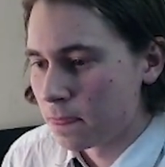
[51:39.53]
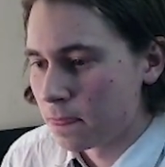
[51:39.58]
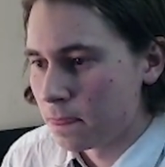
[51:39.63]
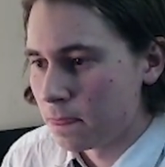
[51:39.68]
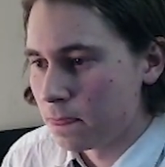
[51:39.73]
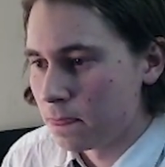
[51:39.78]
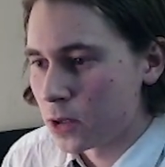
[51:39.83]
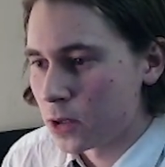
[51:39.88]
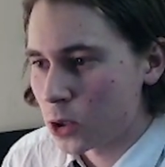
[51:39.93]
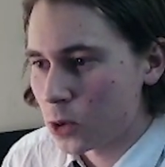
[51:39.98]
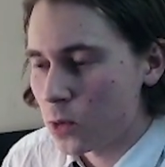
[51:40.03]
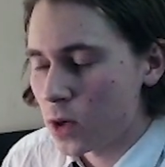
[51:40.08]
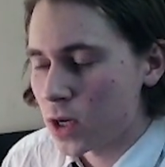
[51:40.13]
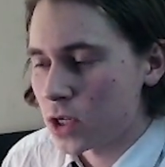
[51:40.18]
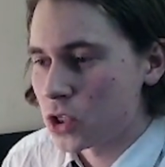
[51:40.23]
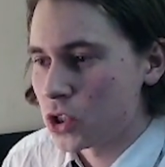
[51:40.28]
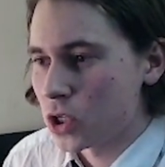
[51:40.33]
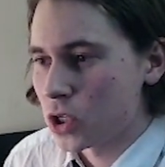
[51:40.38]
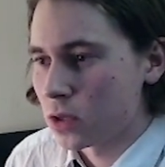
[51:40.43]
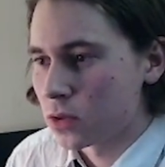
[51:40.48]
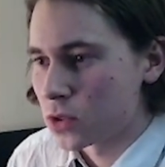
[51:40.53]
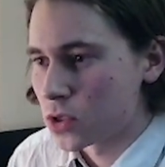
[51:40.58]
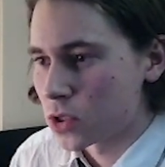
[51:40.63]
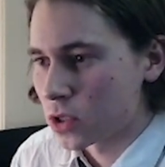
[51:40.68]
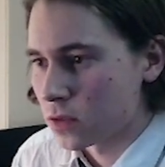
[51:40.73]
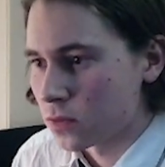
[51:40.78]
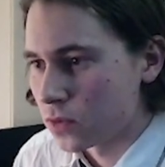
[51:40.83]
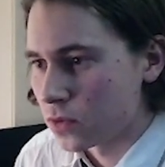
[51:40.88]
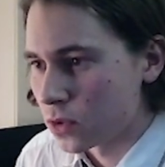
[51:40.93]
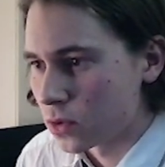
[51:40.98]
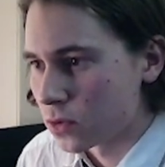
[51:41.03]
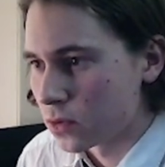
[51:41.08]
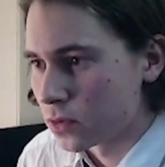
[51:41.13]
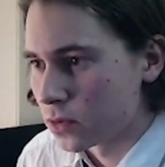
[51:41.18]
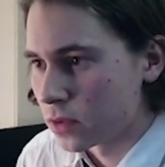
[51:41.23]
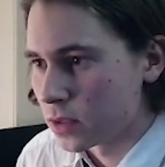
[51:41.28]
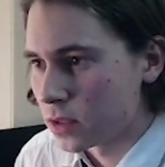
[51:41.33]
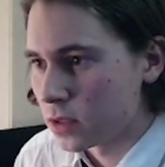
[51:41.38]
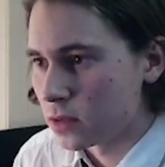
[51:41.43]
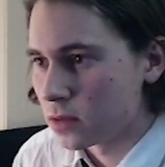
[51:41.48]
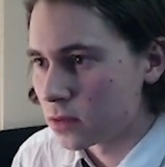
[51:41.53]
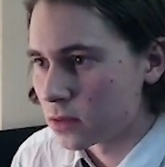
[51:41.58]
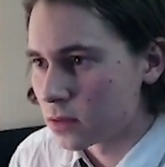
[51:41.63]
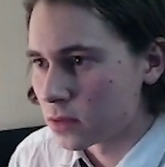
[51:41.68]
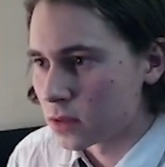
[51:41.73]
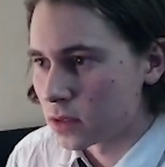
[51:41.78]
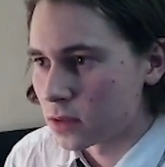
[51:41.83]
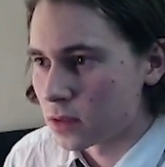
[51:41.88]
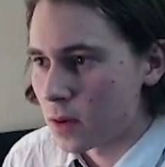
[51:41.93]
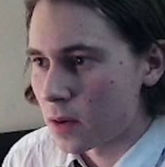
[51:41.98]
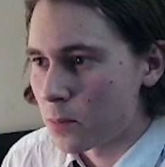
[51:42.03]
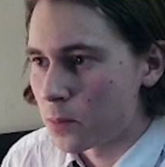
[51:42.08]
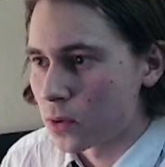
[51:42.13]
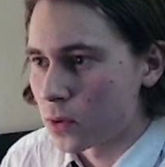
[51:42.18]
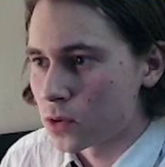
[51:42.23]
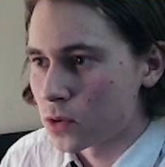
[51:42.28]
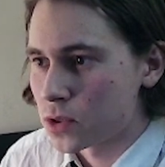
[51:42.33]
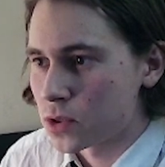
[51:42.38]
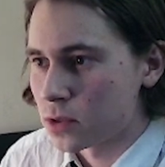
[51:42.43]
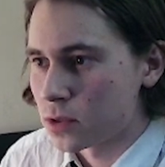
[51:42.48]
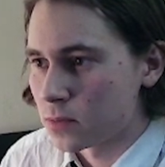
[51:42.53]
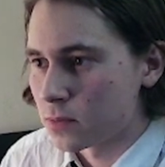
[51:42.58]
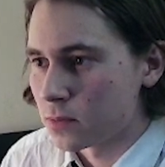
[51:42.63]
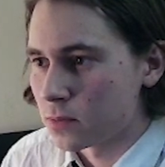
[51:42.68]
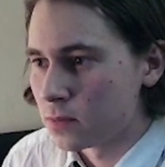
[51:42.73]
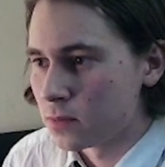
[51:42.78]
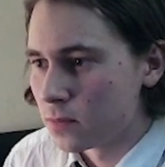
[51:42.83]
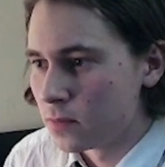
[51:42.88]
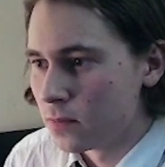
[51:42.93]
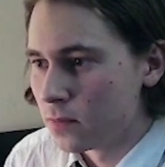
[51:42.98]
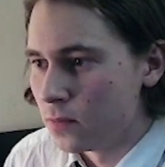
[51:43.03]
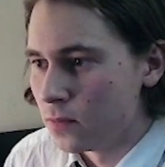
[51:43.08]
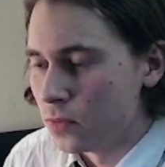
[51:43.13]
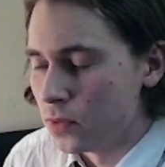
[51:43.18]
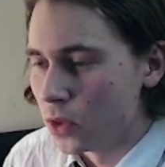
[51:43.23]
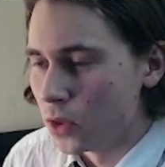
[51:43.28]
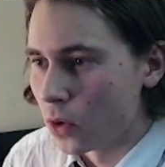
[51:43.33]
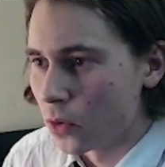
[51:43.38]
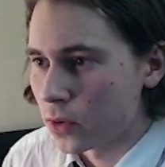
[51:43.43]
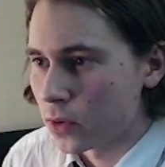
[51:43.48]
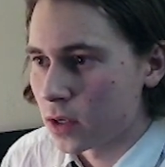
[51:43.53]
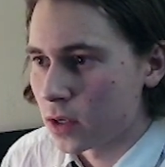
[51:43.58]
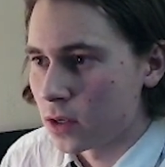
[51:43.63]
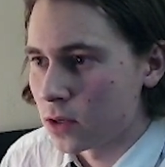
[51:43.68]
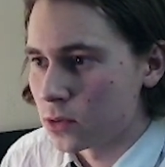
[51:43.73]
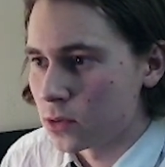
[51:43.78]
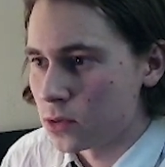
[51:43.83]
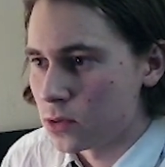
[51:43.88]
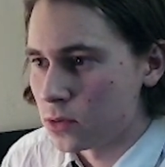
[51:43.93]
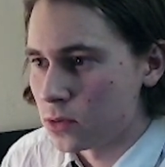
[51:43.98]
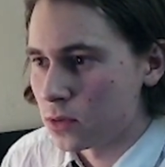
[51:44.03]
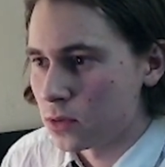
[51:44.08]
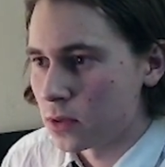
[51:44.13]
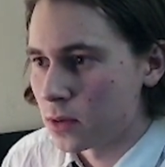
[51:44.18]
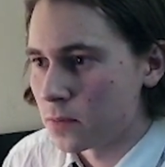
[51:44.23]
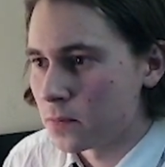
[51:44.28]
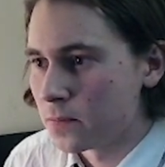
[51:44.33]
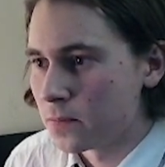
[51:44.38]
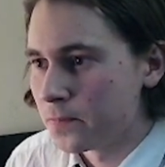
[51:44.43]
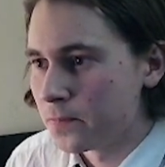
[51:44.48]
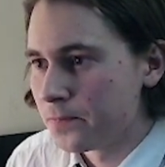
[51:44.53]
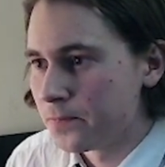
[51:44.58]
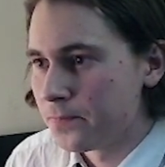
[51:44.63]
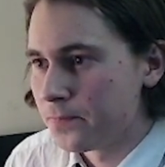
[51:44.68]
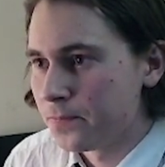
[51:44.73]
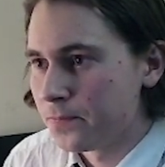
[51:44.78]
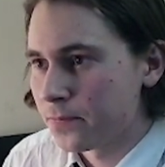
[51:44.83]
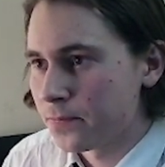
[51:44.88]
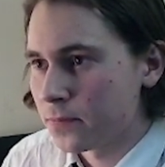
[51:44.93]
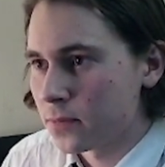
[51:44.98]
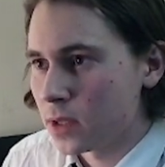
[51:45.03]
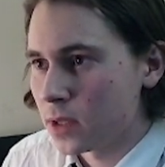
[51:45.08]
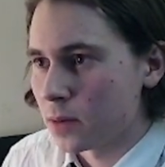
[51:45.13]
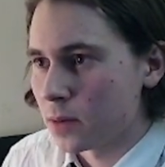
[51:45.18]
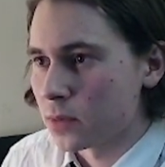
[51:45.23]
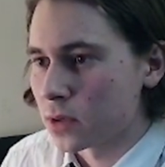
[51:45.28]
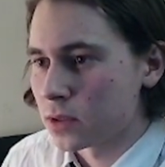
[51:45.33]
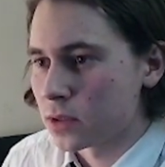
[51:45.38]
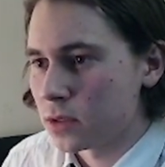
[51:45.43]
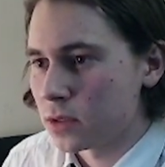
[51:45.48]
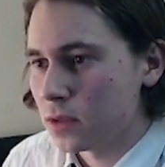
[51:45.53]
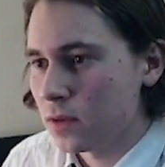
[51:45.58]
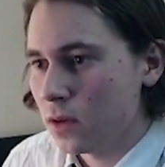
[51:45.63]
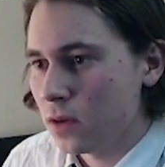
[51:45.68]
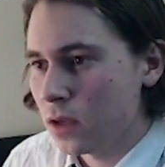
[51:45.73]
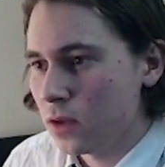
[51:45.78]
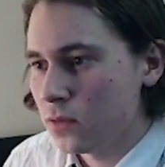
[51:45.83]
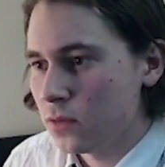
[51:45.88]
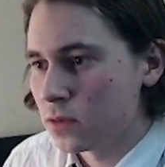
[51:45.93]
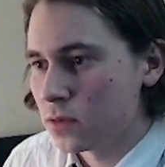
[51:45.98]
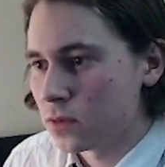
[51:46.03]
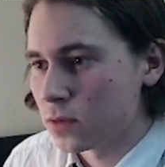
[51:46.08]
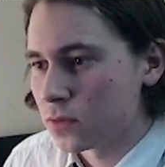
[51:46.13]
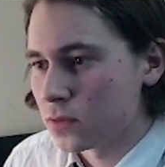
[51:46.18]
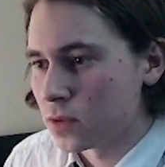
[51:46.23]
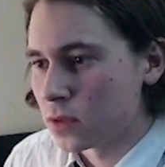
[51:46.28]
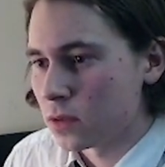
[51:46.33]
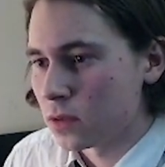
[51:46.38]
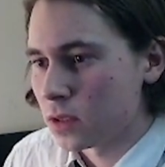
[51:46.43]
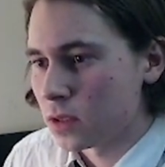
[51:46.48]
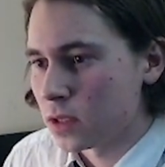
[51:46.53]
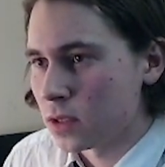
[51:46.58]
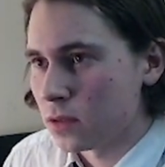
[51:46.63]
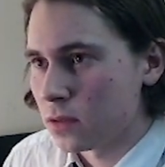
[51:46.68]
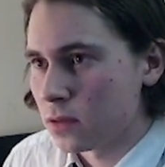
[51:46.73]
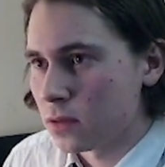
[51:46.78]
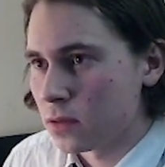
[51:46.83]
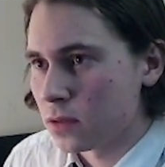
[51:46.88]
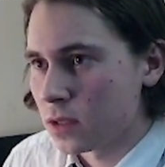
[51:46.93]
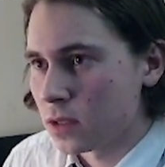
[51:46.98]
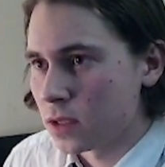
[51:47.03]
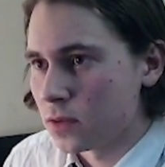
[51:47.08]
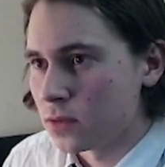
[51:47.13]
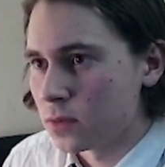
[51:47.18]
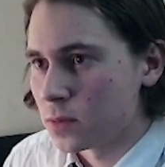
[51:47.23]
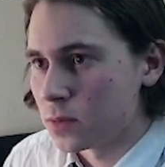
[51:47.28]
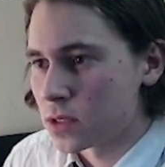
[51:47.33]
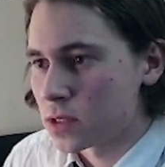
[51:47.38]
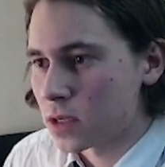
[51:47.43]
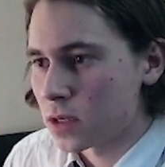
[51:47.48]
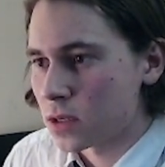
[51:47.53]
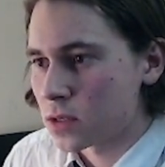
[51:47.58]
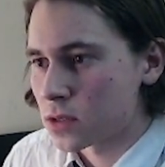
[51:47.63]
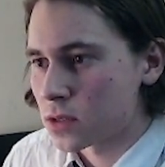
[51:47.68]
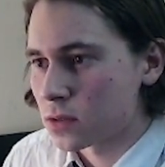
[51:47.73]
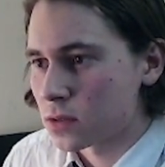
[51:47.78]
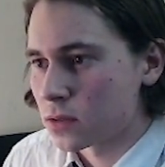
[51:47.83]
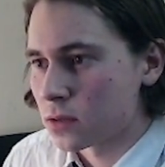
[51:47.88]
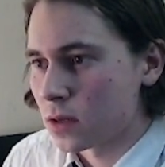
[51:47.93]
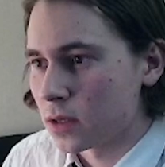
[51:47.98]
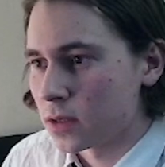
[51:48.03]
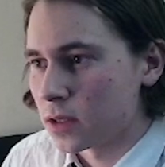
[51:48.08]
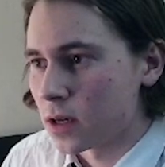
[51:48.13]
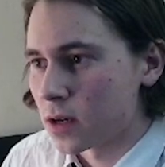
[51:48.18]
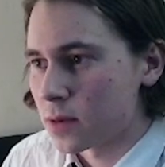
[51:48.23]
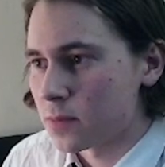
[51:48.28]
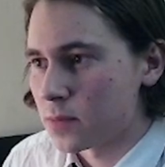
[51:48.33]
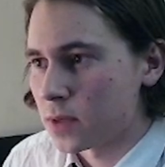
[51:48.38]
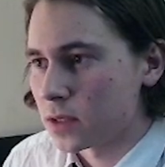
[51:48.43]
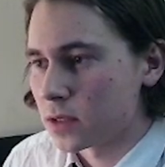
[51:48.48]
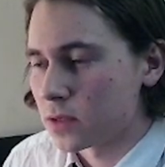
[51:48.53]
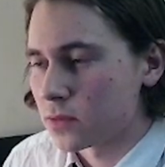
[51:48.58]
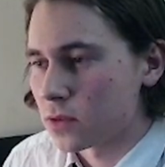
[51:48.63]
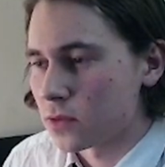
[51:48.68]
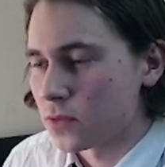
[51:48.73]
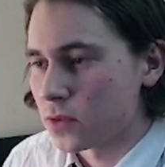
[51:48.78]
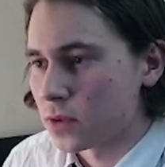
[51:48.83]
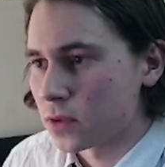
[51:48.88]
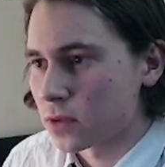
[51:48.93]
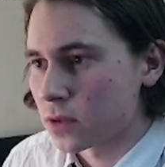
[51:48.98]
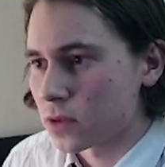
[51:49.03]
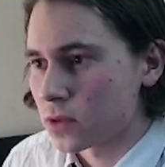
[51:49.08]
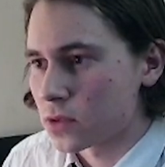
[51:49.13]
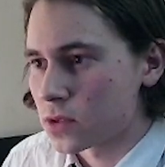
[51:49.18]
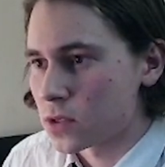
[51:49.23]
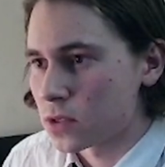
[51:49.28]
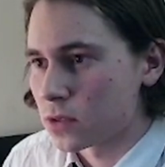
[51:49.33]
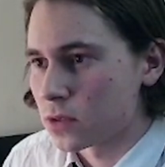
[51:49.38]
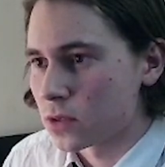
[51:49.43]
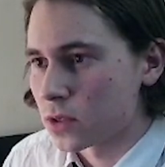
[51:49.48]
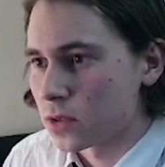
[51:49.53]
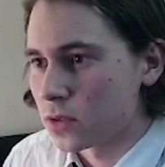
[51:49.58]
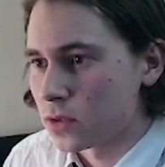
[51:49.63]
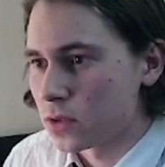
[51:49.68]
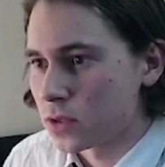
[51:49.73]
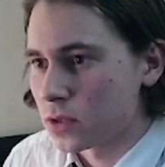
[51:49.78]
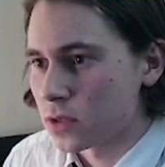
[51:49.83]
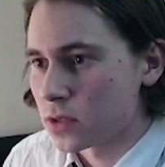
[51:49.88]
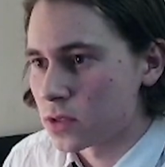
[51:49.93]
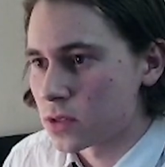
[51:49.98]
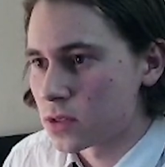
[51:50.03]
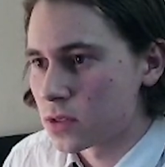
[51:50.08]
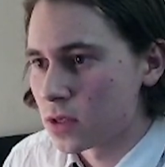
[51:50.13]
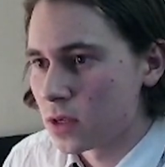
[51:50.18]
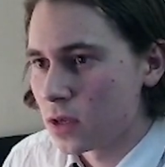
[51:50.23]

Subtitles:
they're quite challenging if you don't really approach them knowing how to do them. Yeah, but even with the given mistakes in anatomy and everything, you can see the rendering is